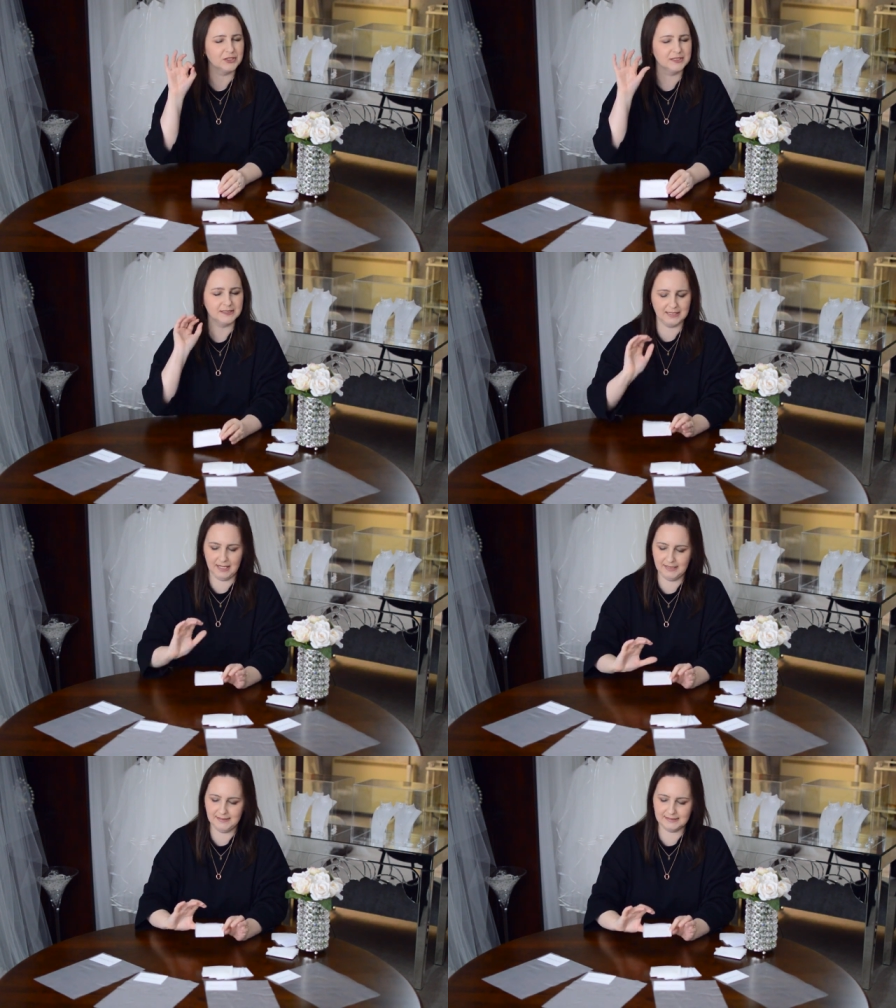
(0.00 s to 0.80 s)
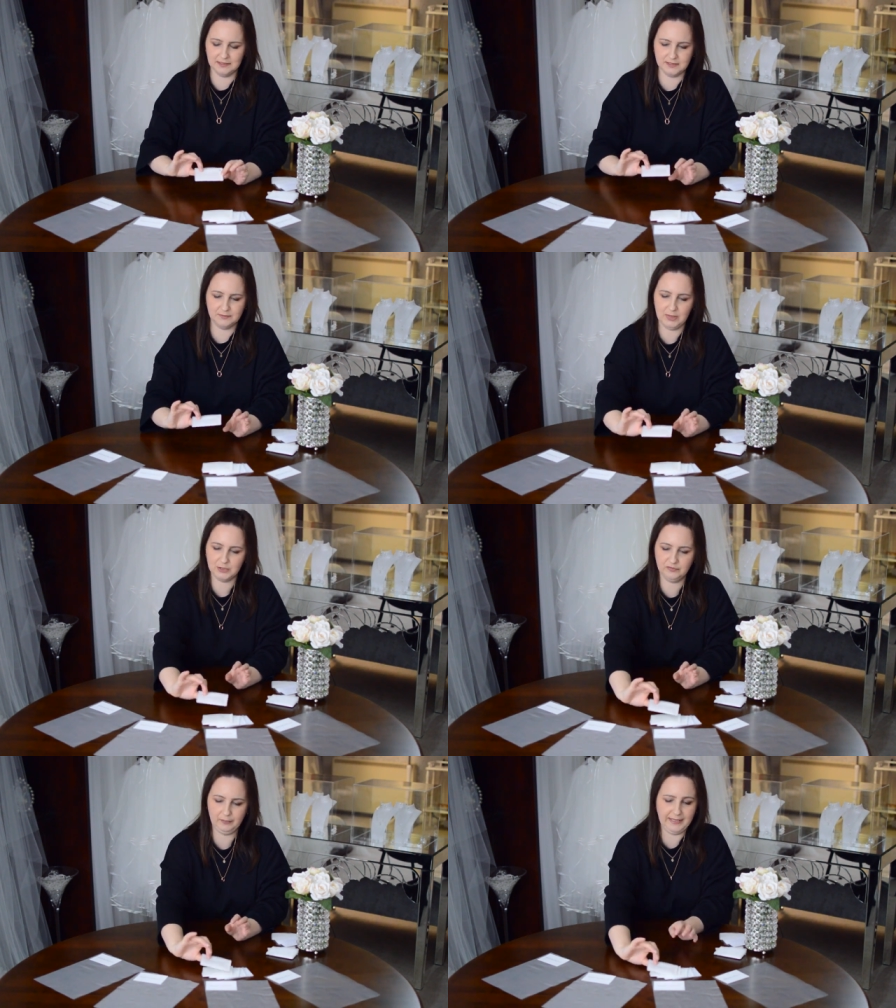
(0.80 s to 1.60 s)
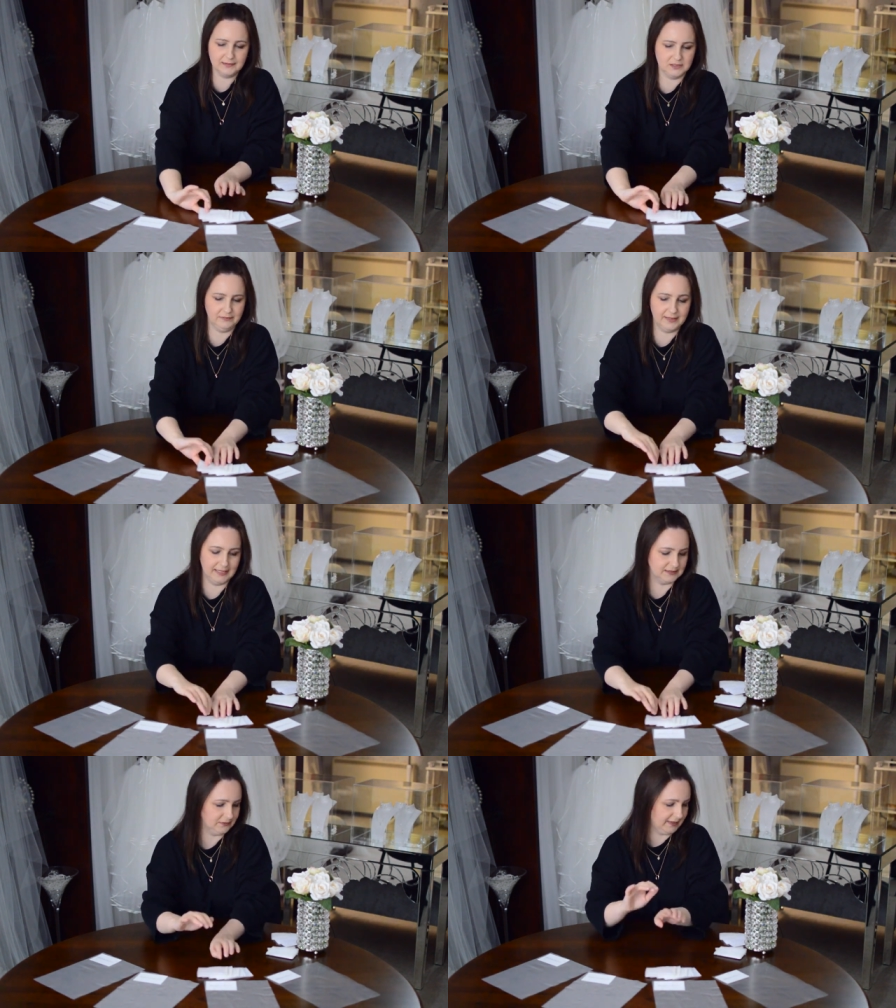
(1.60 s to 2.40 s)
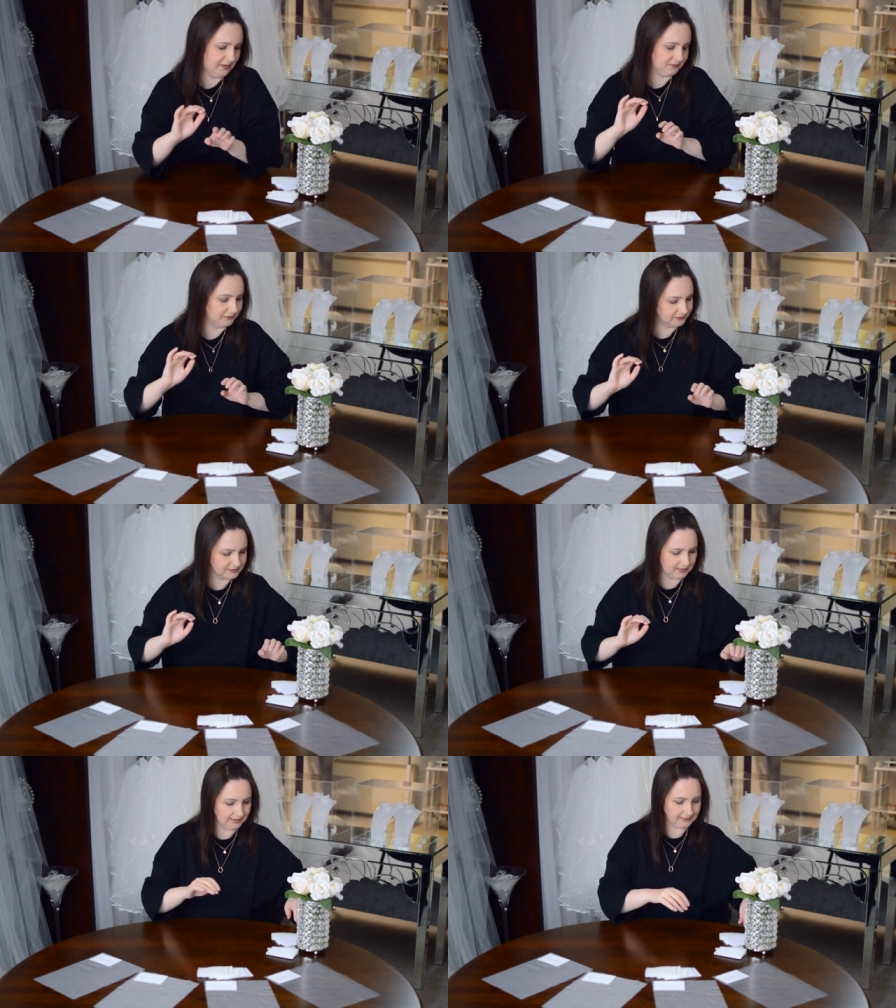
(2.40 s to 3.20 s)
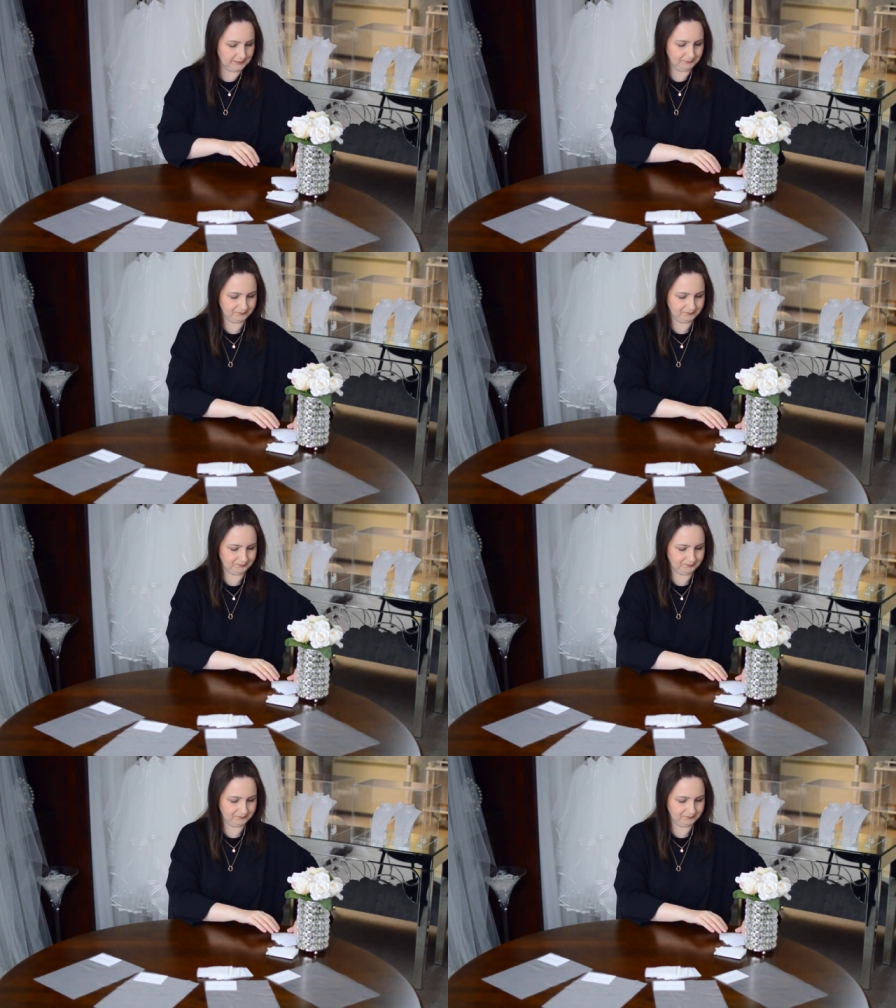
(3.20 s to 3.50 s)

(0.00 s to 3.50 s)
just the tiniest little splash of pink to it, that's what that one looks like.